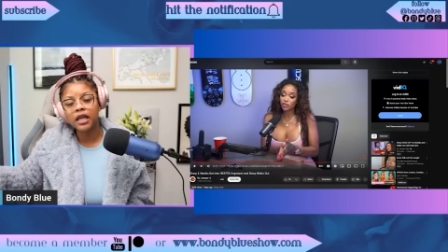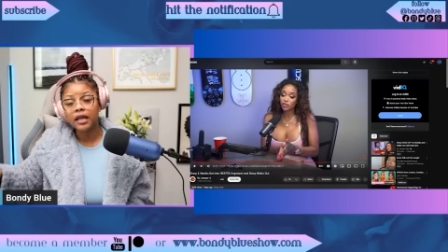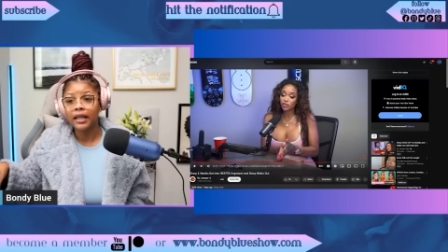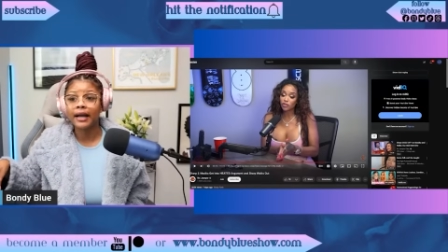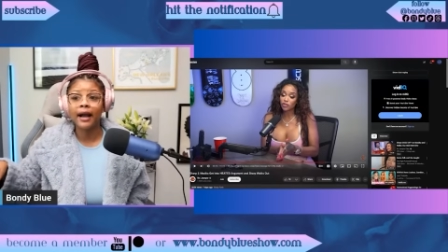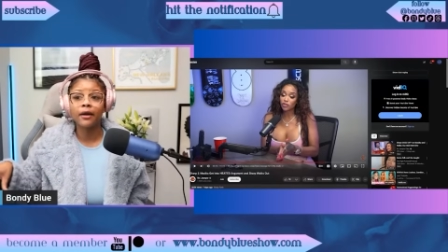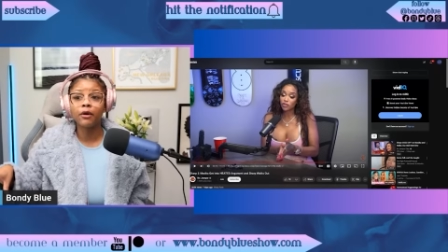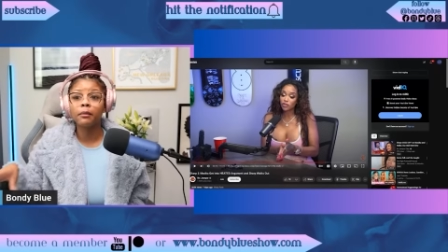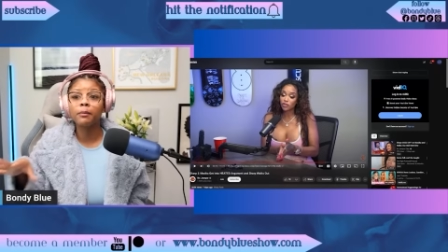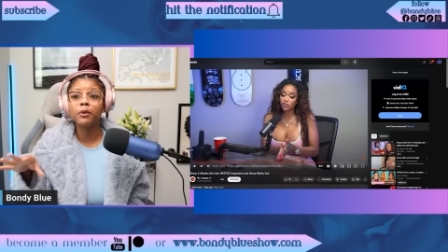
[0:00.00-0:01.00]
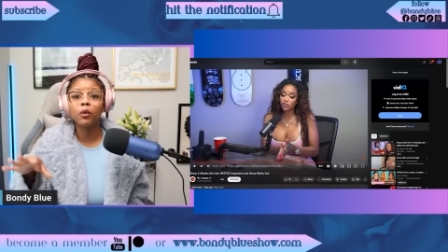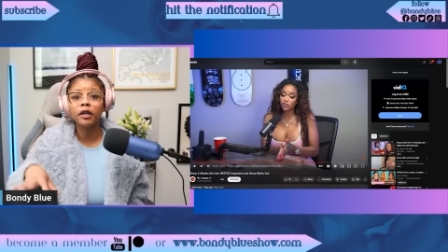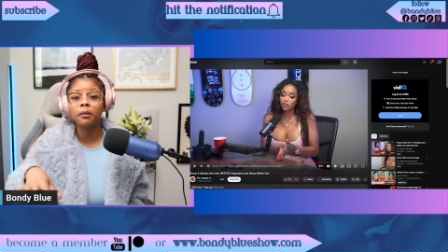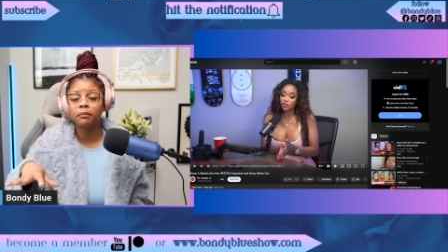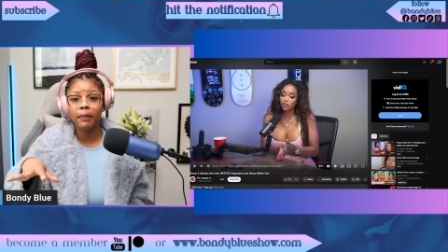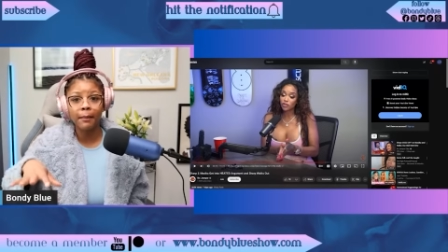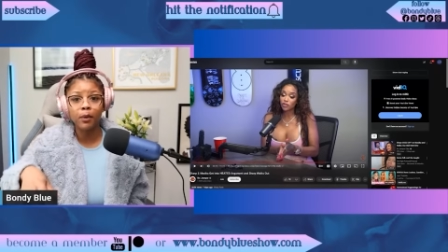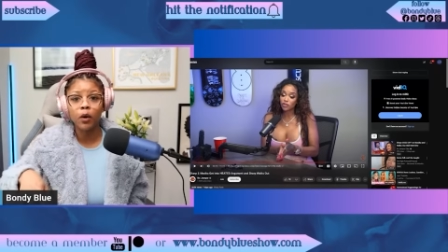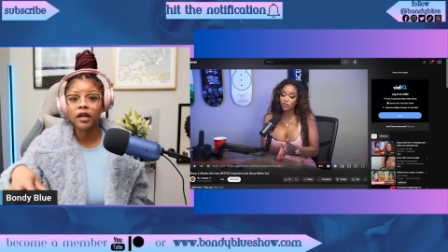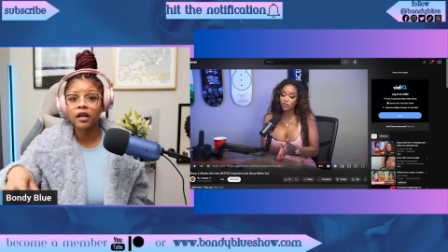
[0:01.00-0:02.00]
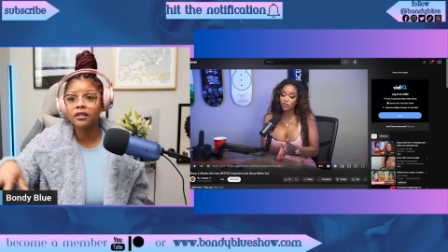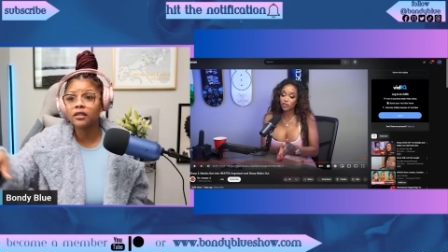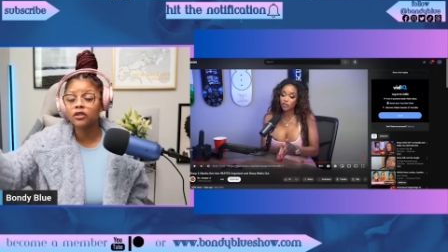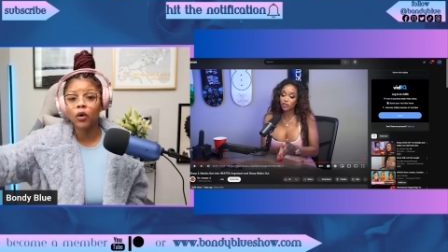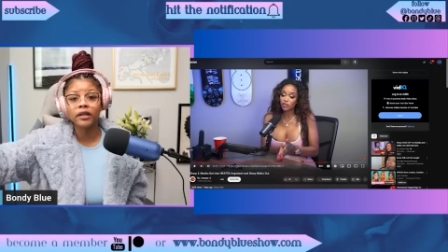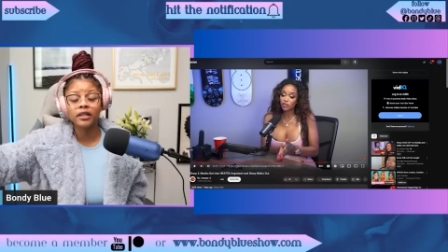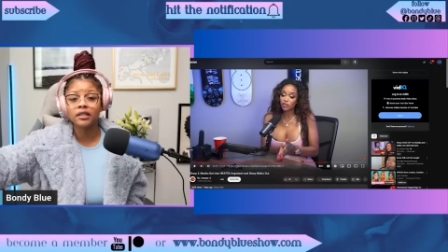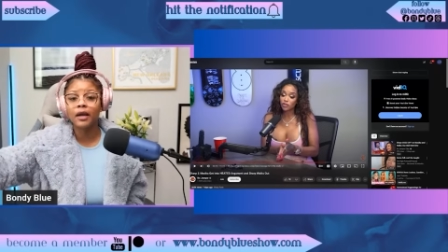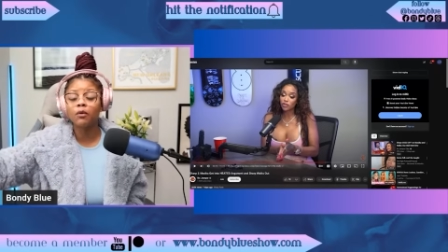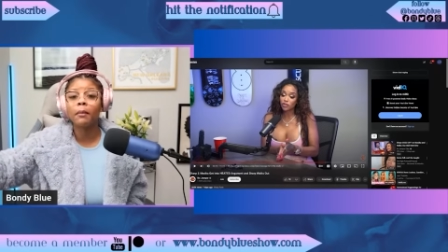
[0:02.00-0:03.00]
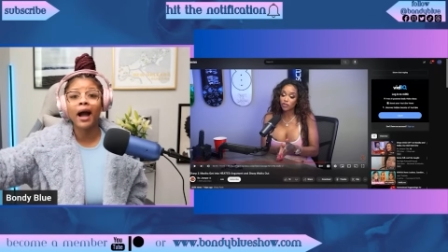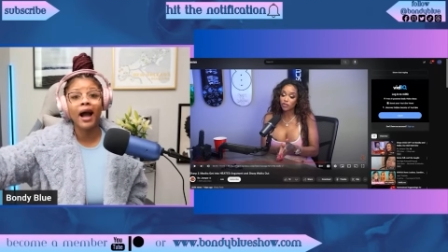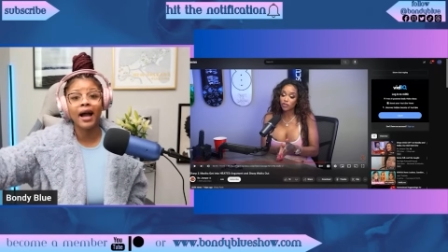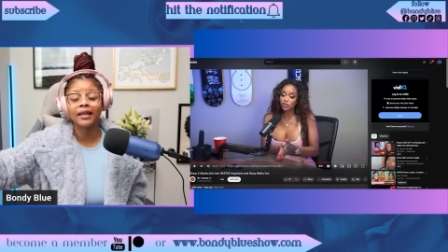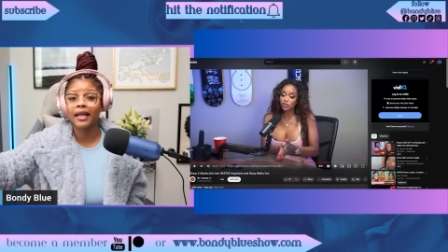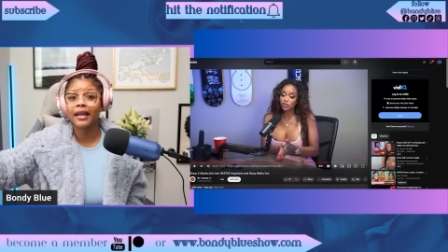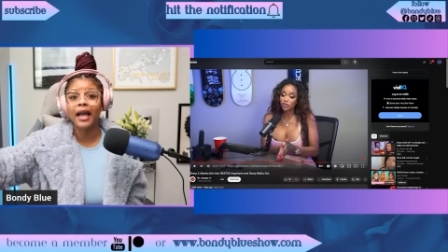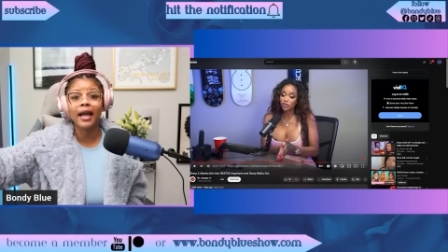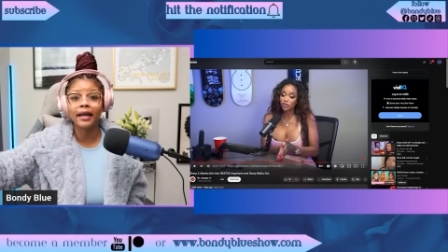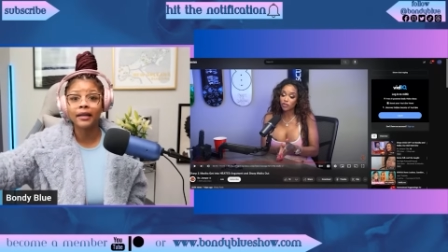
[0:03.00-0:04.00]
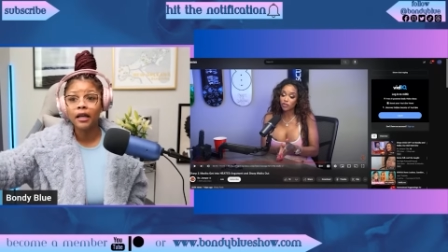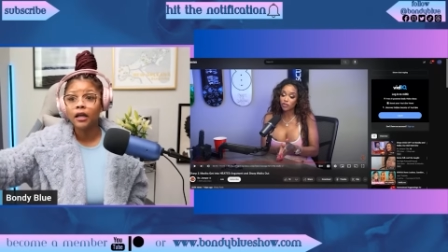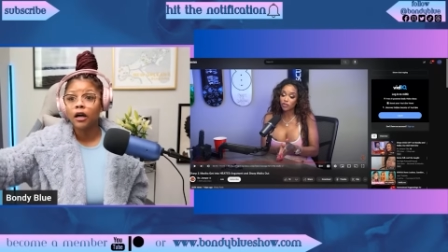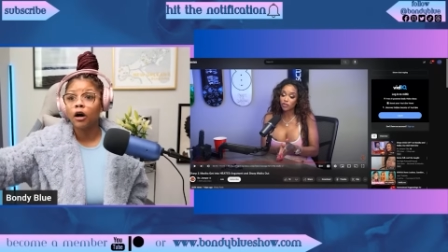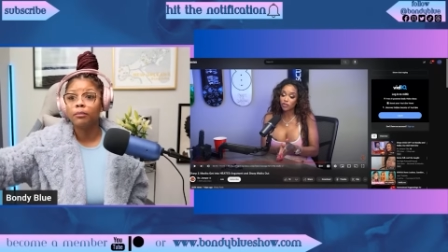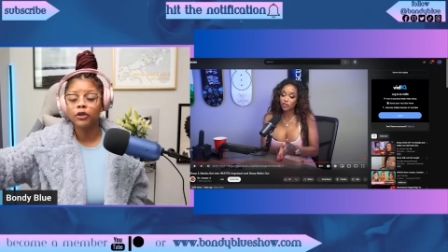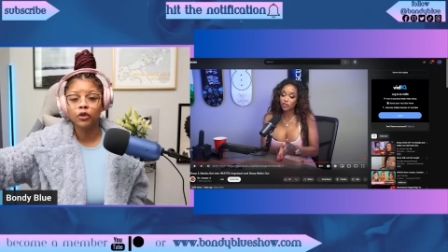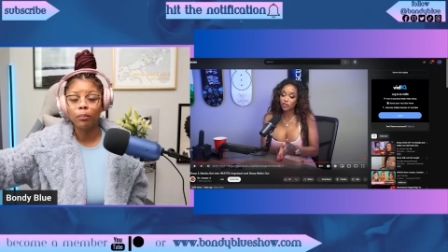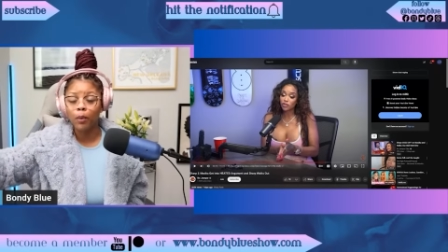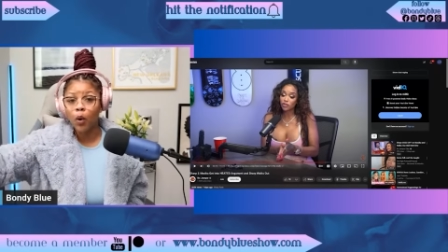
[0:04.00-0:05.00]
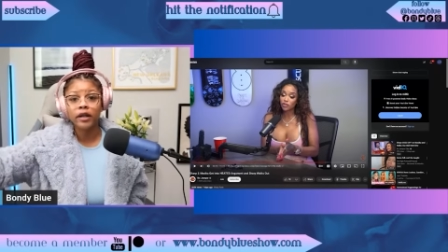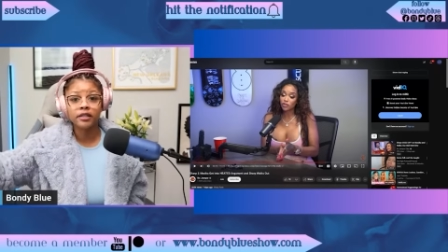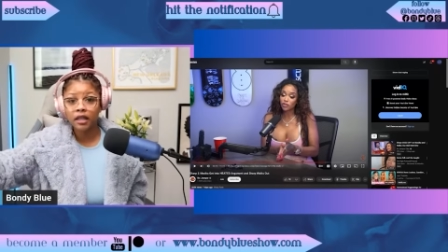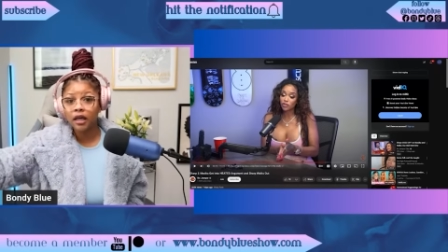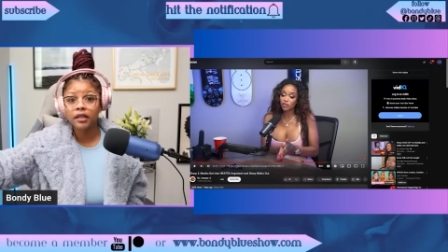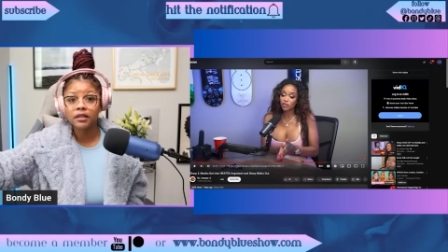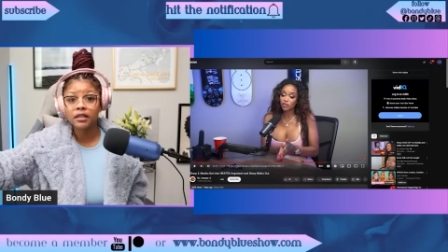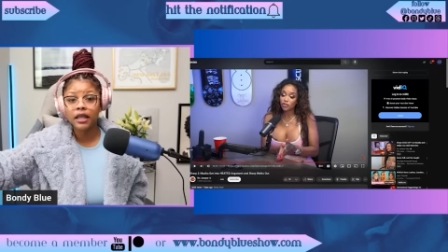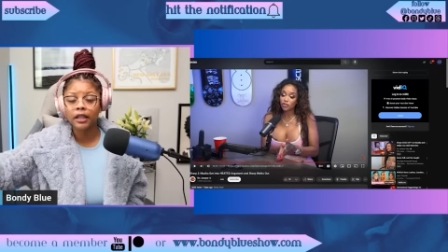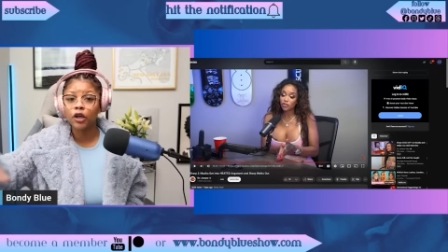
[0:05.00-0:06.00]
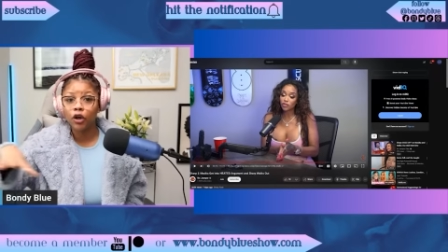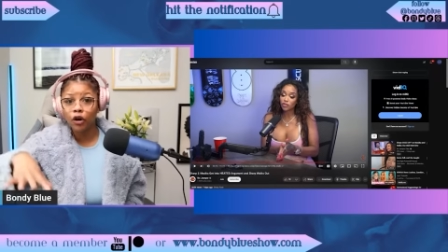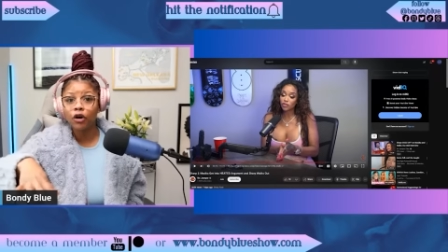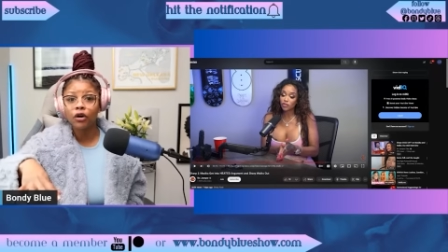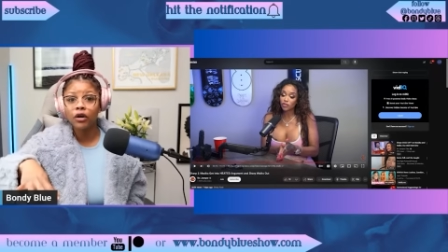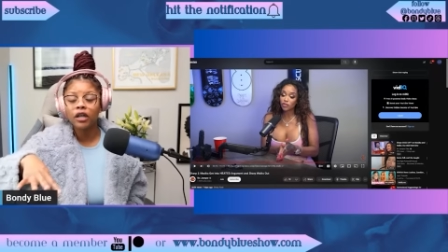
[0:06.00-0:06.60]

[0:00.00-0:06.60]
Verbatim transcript: Like I can remember one of my boy cousins going to stay with my aunt that had a uh, you know boy sons and the girl,